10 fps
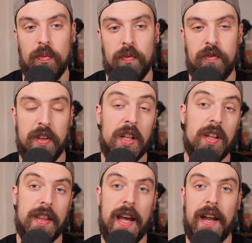
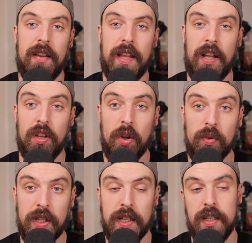feeling that
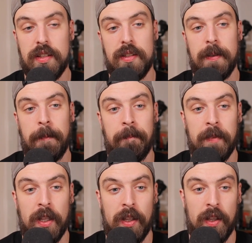loneliness.
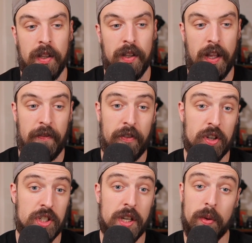That
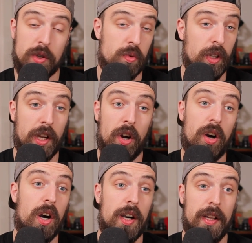first year was really
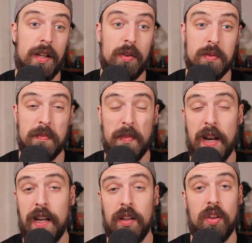hard, and there was
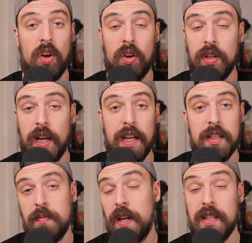many long
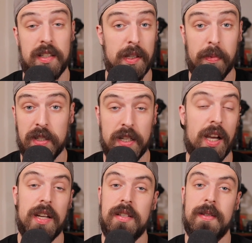nights, many sleepless
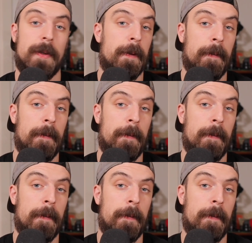nights.